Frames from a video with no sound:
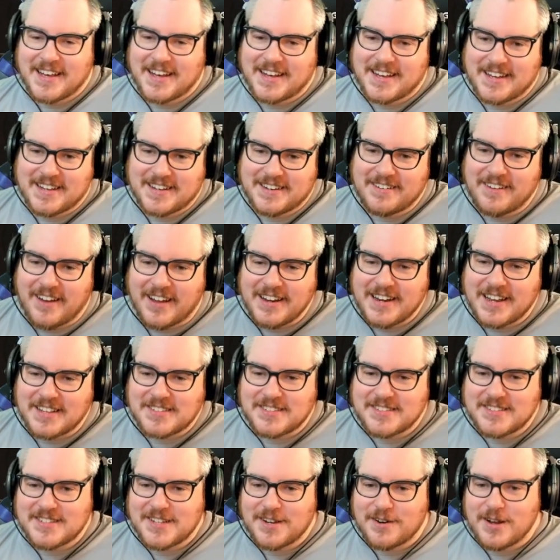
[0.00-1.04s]
Not
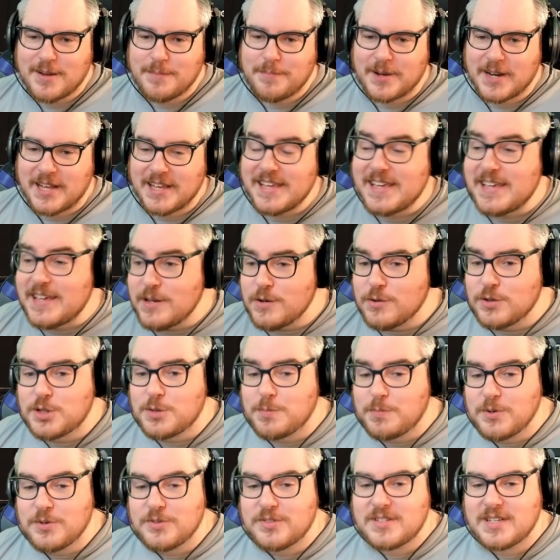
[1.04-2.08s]
necessary, but a
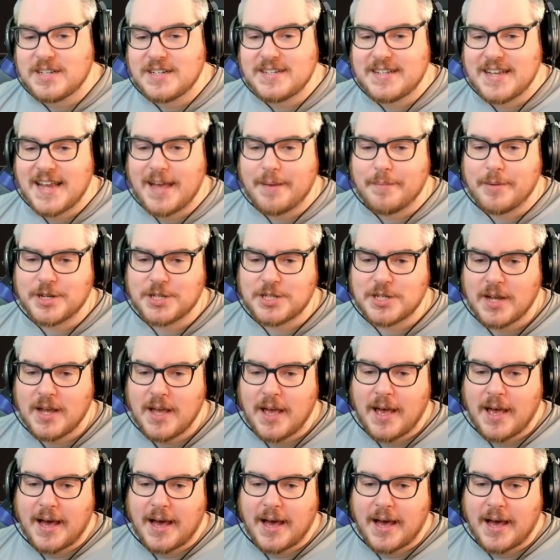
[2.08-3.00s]
huge boost in damage.